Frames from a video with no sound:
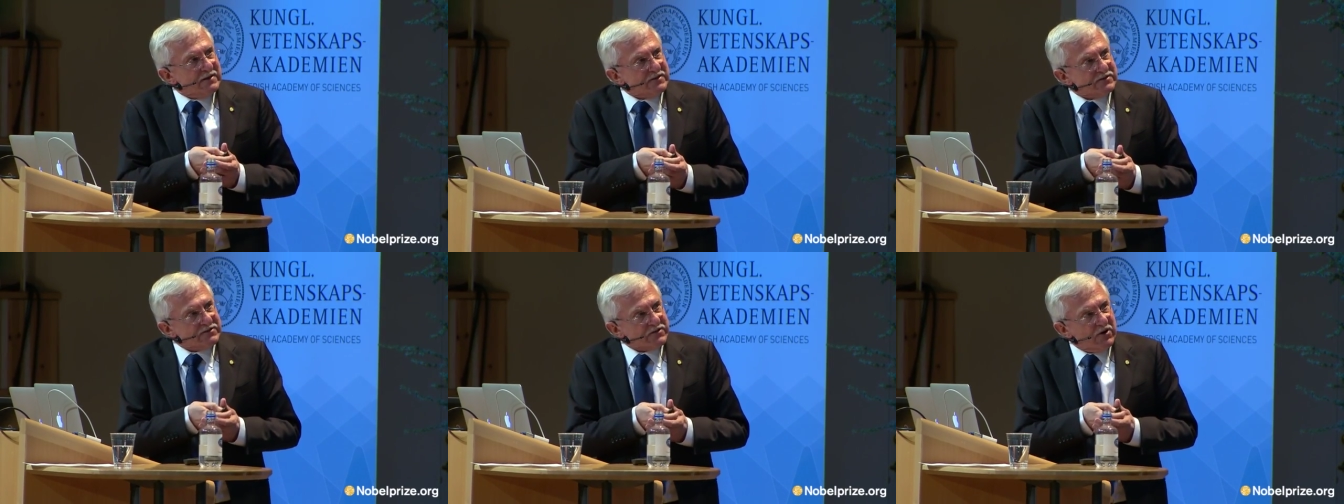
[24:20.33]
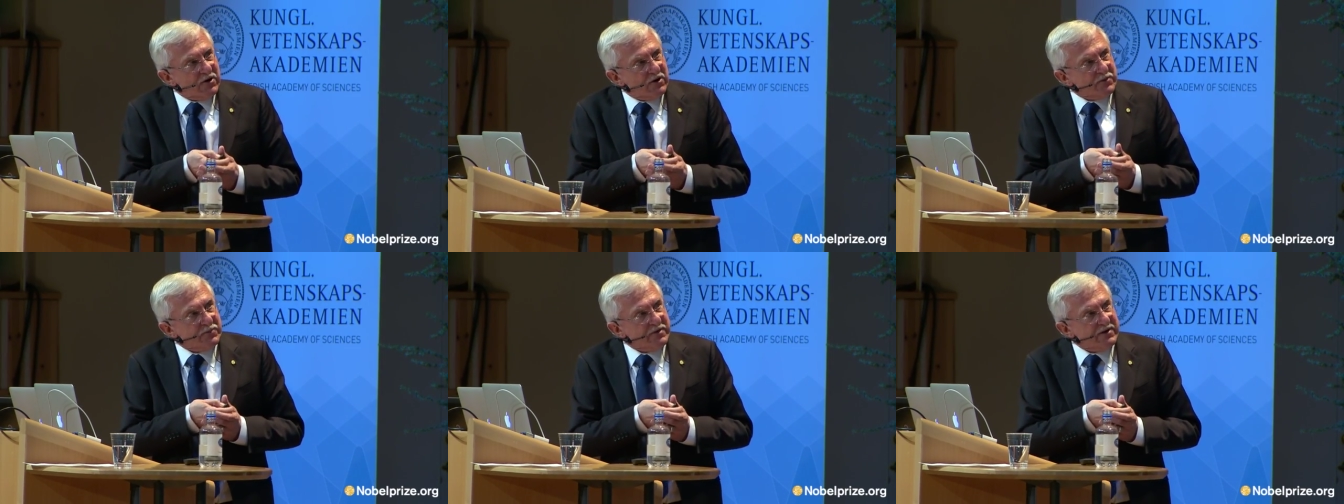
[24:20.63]
This
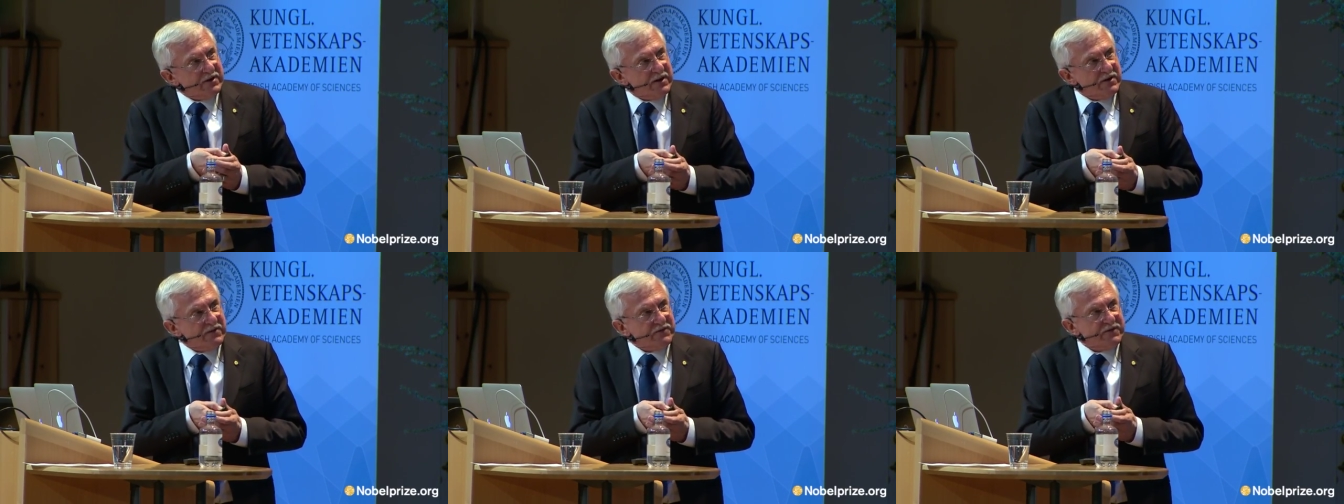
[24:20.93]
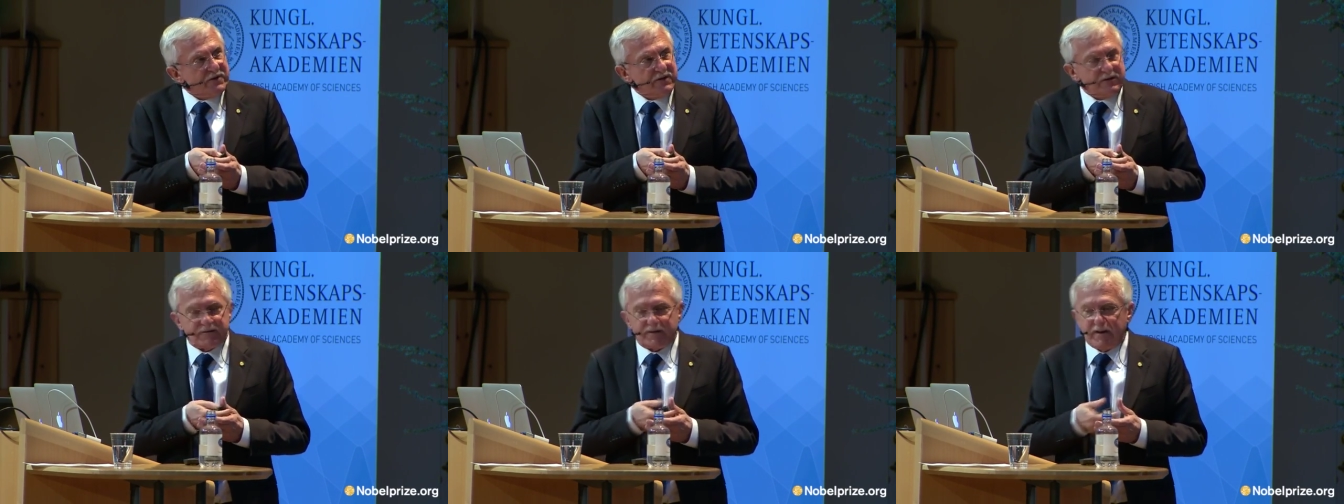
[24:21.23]

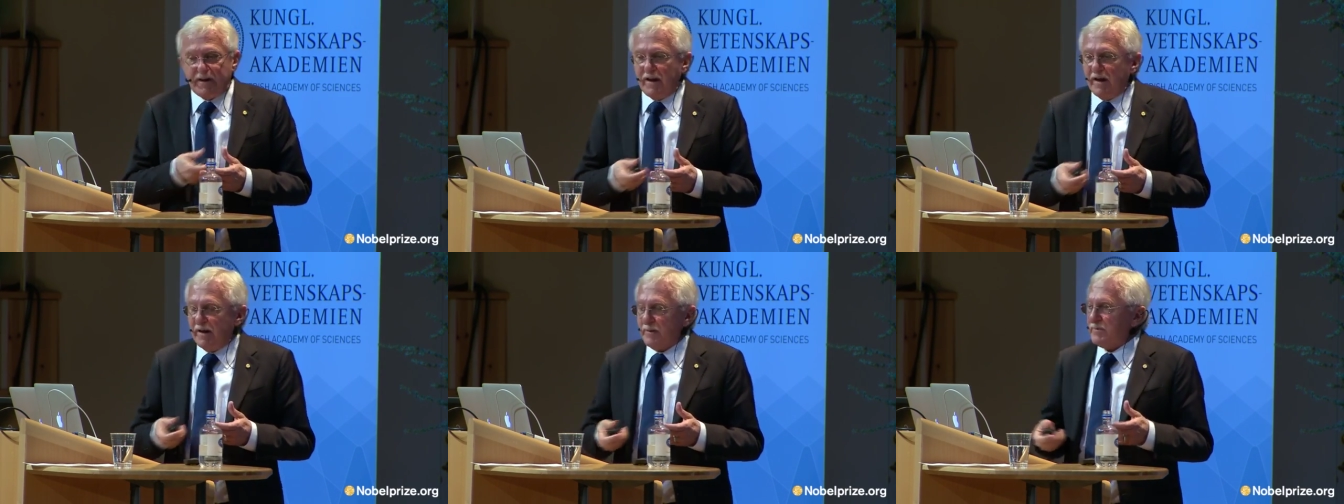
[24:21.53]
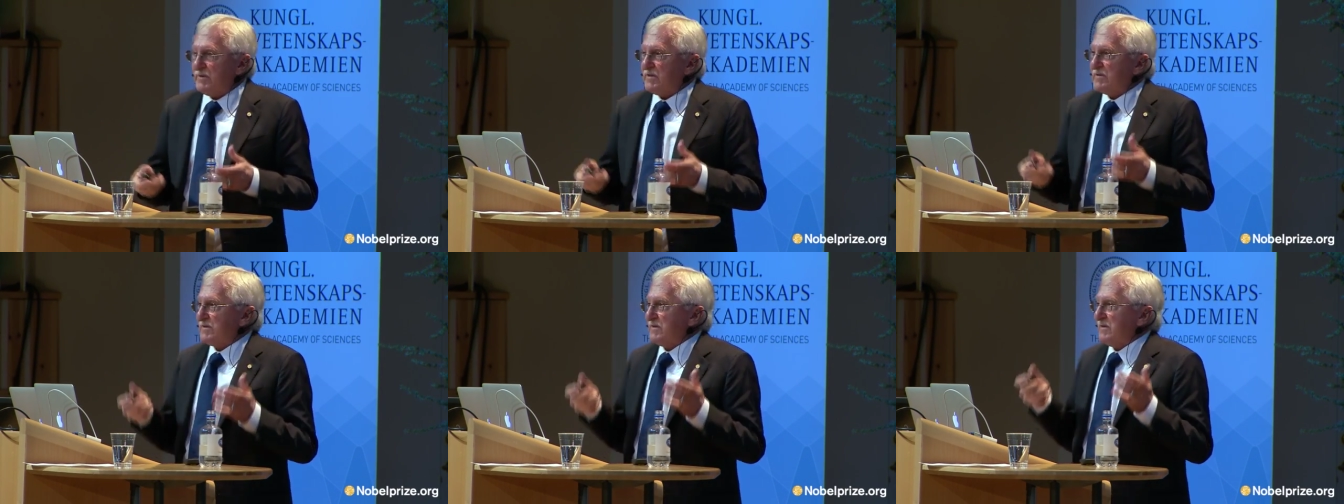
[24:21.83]
RPA-filled
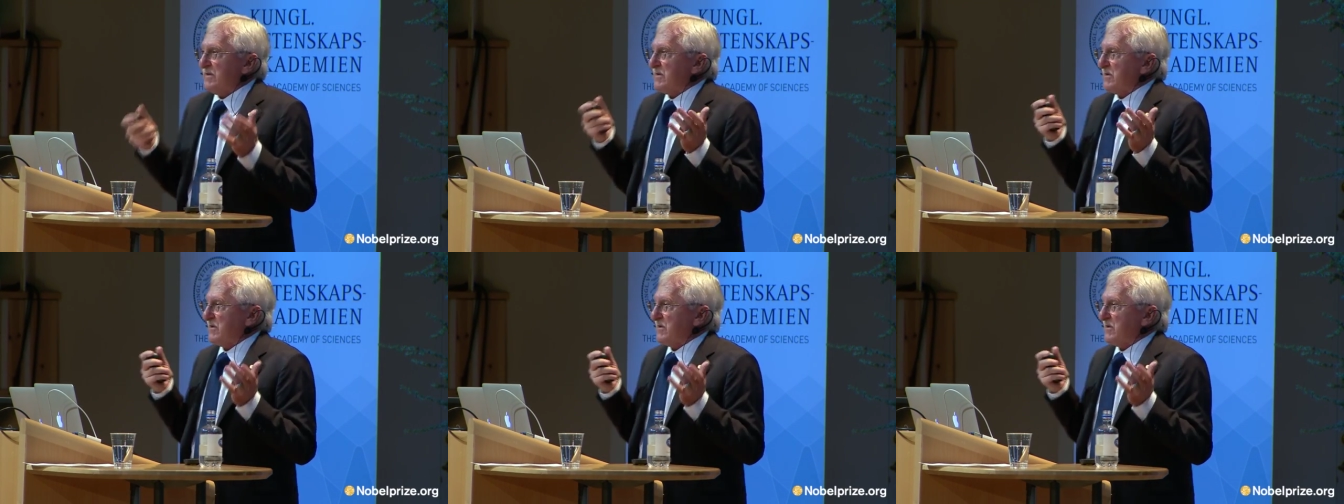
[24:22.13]
gap is an